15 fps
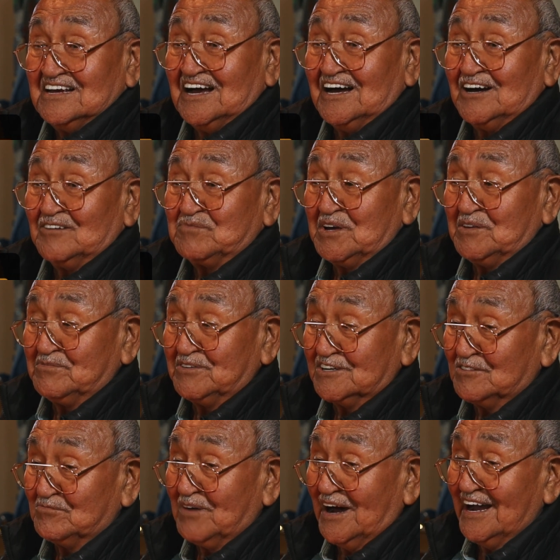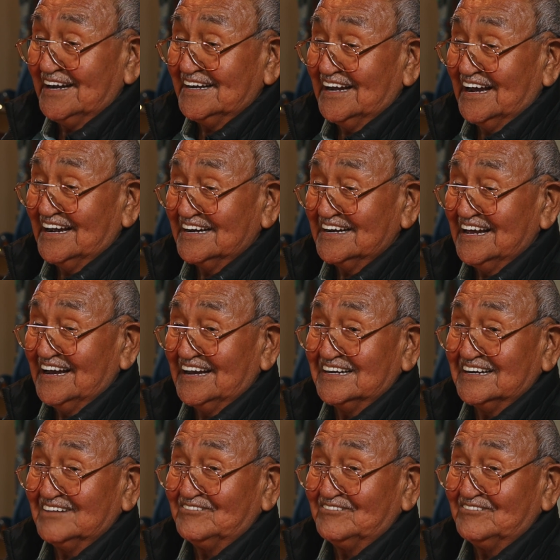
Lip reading: our people to buy that land.